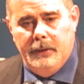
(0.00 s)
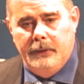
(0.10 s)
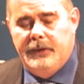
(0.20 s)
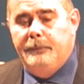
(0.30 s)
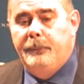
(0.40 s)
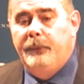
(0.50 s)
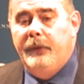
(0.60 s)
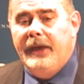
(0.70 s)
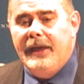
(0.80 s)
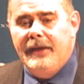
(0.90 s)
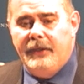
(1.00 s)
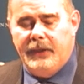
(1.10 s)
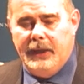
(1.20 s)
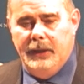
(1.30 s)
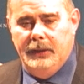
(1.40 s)
the
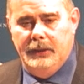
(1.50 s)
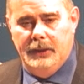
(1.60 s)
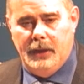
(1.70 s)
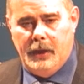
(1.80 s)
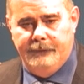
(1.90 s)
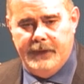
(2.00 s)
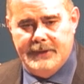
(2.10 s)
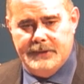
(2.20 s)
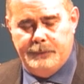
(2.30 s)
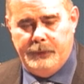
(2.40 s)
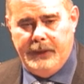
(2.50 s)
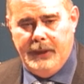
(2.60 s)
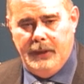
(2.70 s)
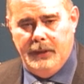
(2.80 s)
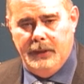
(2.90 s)
breathing of the spring.